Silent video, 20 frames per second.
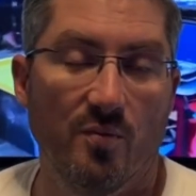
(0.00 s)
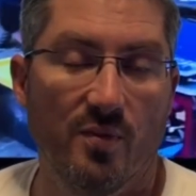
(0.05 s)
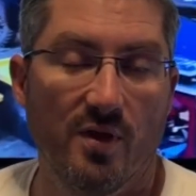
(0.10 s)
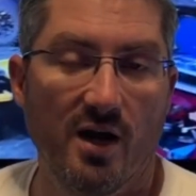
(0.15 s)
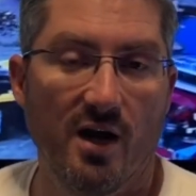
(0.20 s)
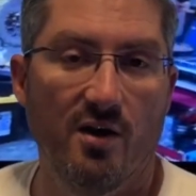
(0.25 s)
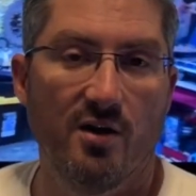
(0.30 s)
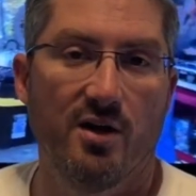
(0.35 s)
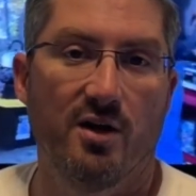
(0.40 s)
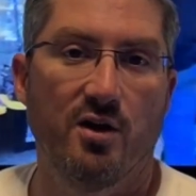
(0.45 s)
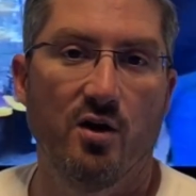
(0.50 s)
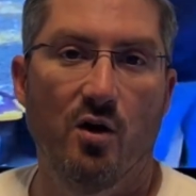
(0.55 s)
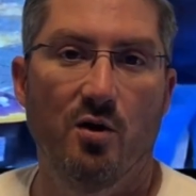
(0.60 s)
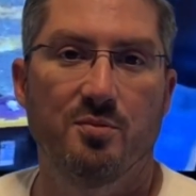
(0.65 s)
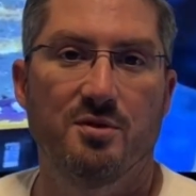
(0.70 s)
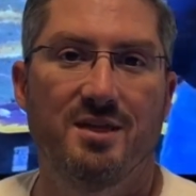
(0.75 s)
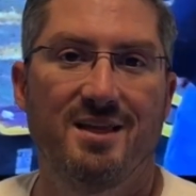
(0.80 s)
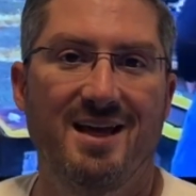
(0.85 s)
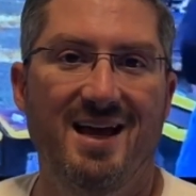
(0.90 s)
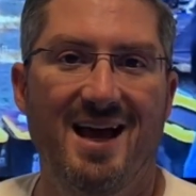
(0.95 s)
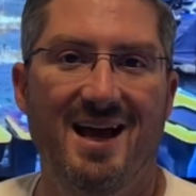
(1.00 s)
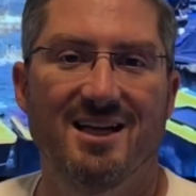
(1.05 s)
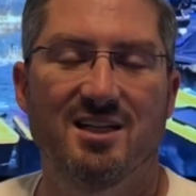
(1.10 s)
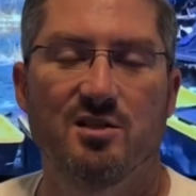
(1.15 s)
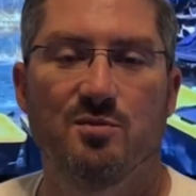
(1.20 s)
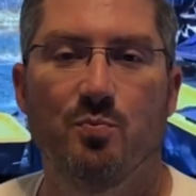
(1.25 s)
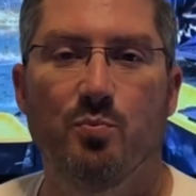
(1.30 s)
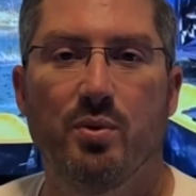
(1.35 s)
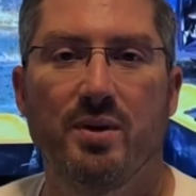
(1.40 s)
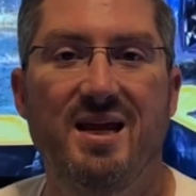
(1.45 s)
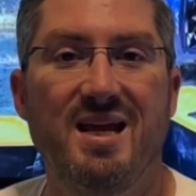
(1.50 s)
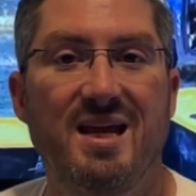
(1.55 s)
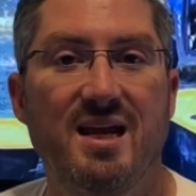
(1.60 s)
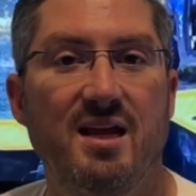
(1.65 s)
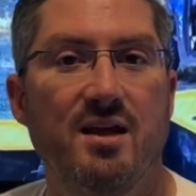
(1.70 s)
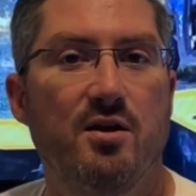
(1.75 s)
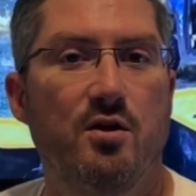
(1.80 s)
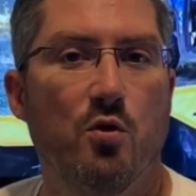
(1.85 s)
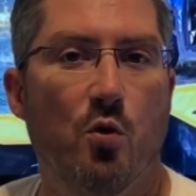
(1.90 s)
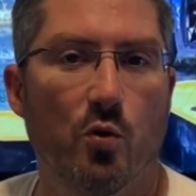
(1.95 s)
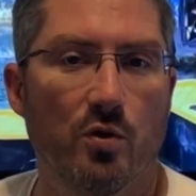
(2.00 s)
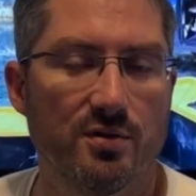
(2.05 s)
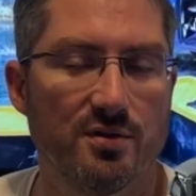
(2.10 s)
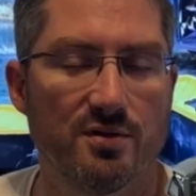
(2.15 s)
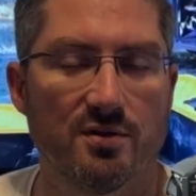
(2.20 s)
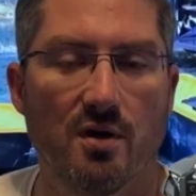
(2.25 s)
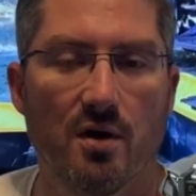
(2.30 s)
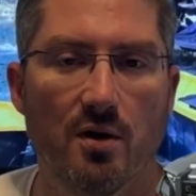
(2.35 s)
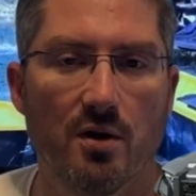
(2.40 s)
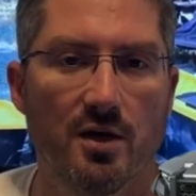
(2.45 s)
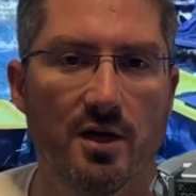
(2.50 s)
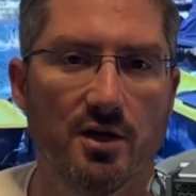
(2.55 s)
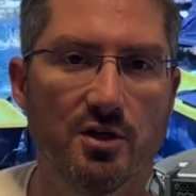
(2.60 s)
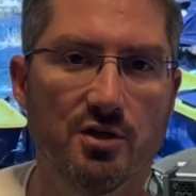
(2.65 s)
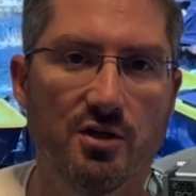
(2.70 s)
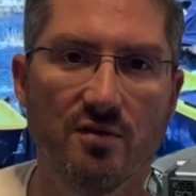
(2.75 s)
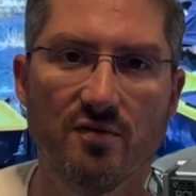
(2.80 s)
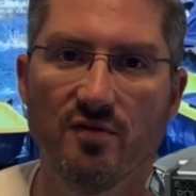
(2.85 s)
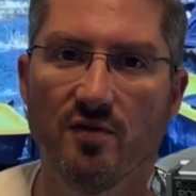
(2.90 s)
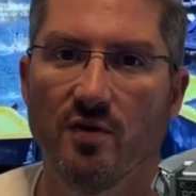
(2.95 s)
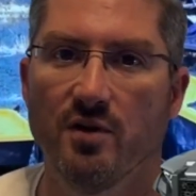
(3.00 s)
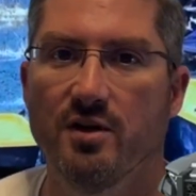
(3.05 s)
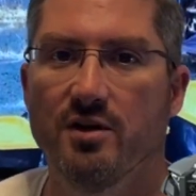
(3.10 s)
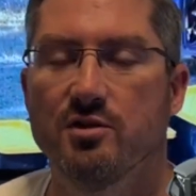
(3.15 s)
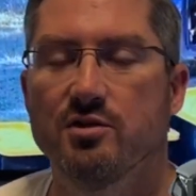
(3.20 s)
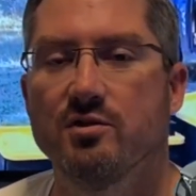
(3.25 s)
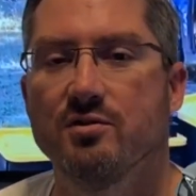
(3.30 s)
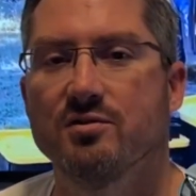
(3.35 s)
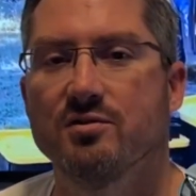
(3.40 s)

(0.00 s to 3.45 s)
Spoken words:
there, you go up to the XP North Star Edition for additional